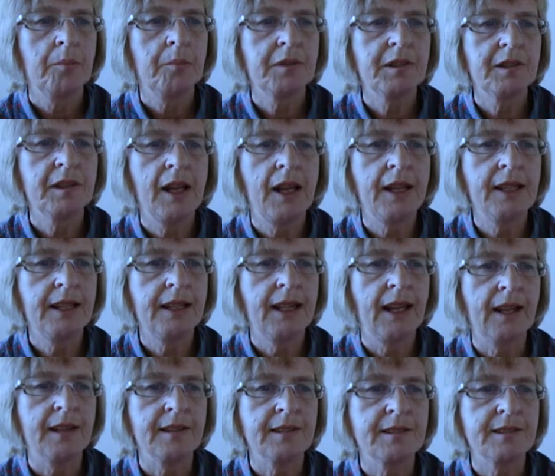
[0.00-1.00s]
but in any
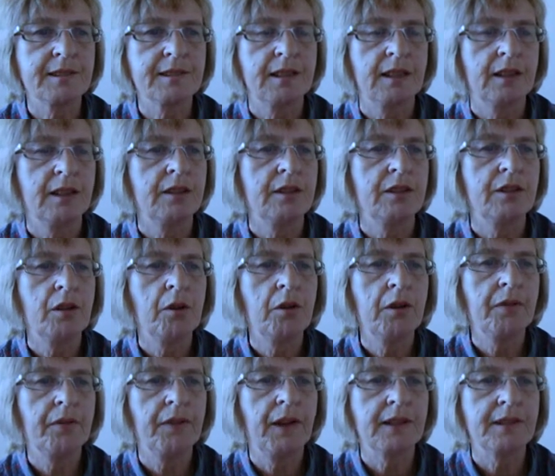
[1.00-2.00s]
case, no
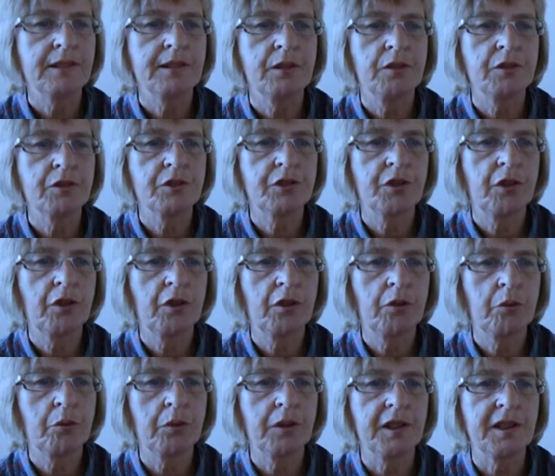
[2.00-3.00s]
effects on soil
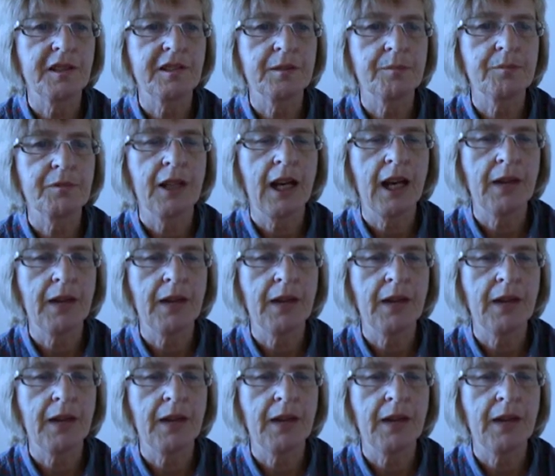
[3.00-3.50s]
organisms